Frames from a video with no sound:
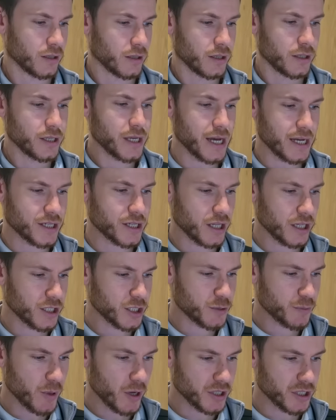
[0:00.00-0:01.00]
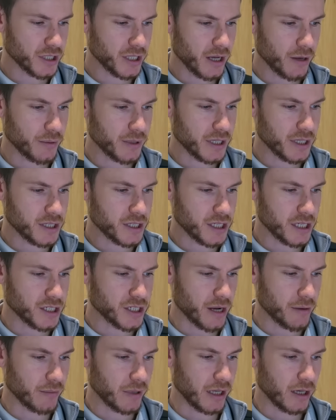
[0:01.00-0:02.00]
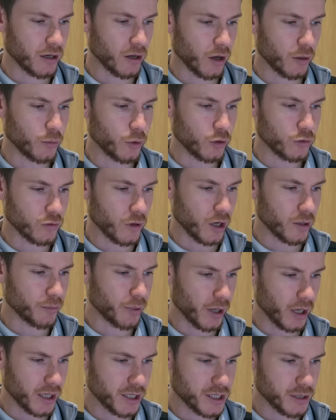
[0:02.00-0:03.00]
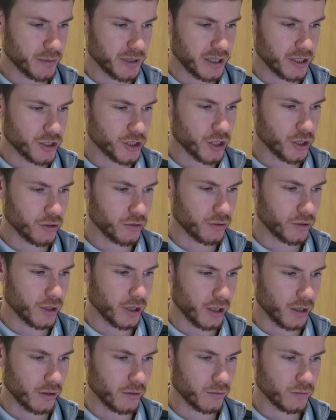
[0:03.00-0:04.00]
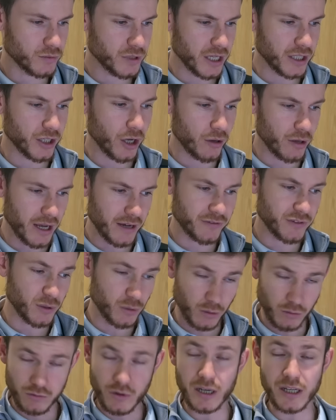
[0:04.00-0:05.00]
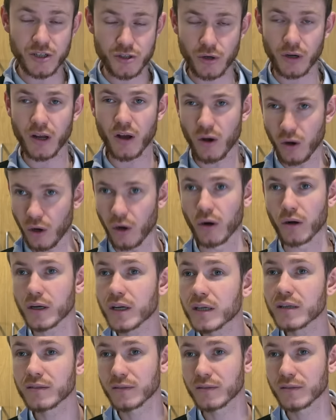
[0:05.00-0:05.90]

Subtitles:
Yeah, so the dispersion there, we can see generally a lot more right biased. I mean, the 2 that did go left, you were really trying to hook.